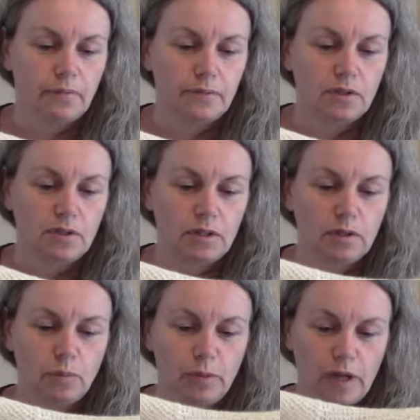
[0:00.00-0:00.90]

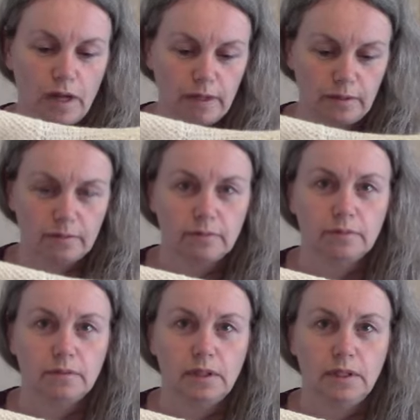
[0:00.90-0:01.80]
single ply.
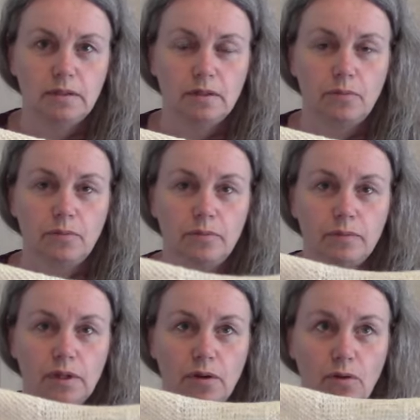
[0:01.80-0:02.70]
It's
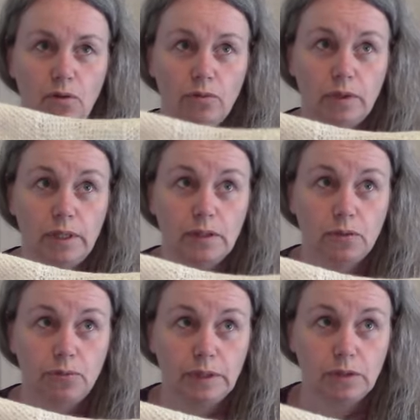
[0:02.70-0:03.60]
the only
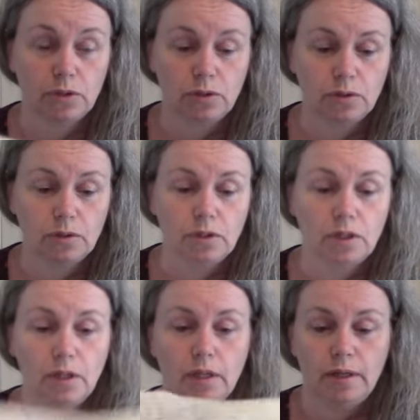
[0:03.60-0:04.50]
Norwegian
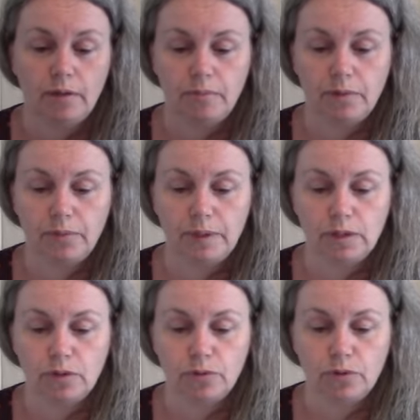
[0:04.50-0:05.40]

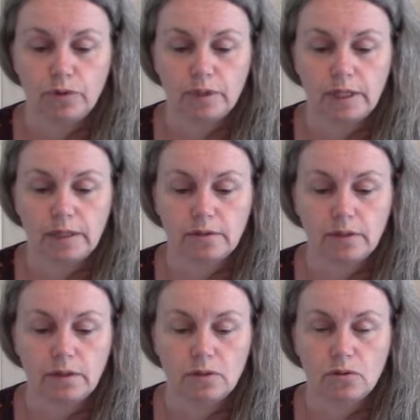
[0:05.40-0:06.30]
merino you can get.
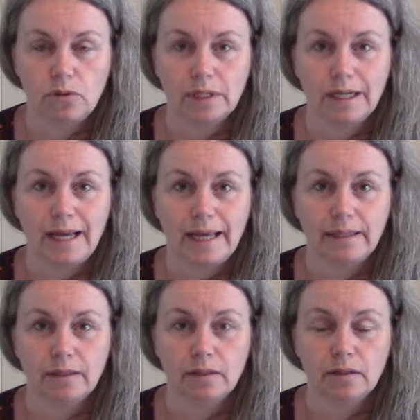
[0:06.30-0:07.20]
It is called
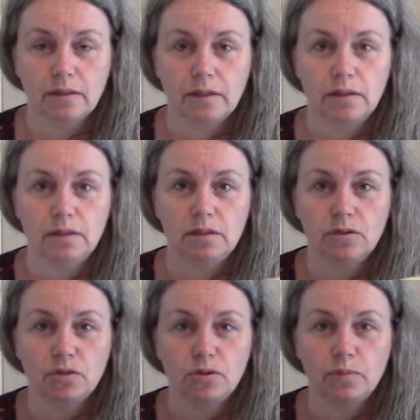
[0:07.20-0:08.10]
line, and it is
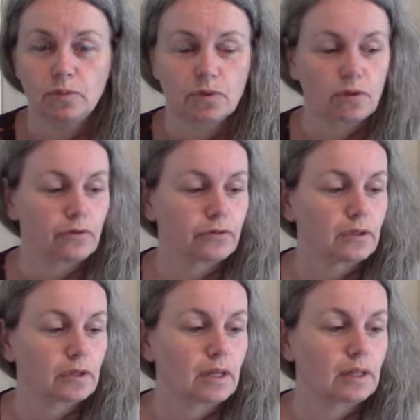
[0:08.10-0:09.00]
super soft
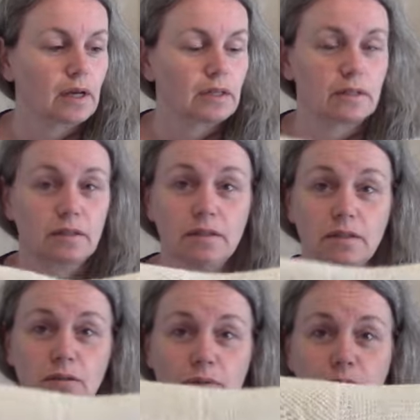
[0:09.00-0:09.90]
and nice, and this
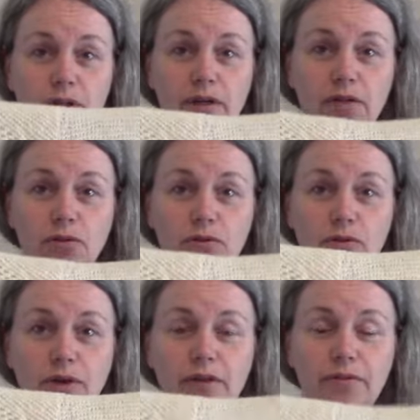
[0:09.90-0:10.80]
is something I can also
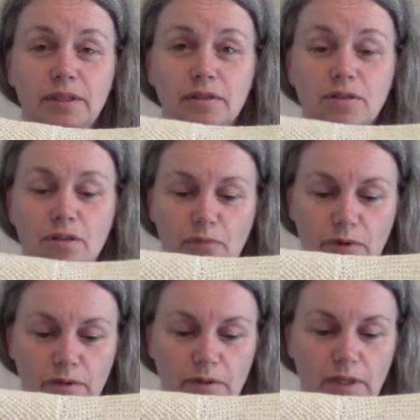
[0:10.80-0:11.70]
have in the
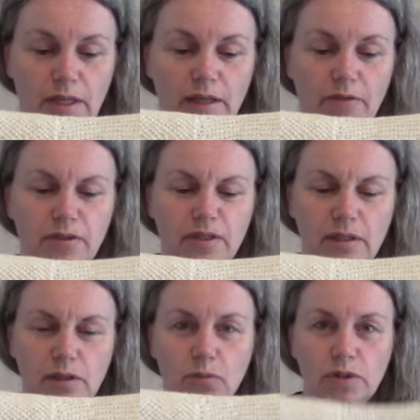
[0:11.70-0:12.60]
summer if it's a
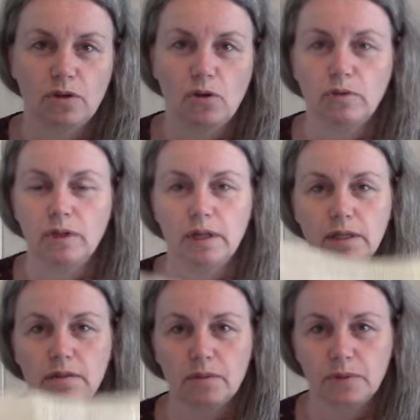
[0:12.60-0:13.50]
little bit cold, like
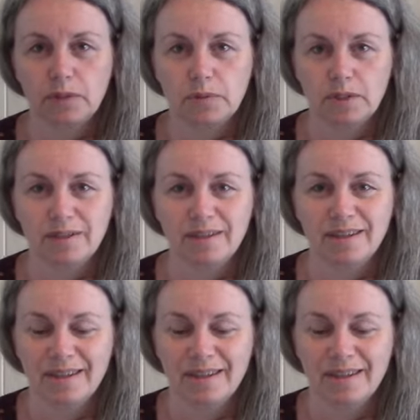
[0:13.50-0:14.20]
it sometimes is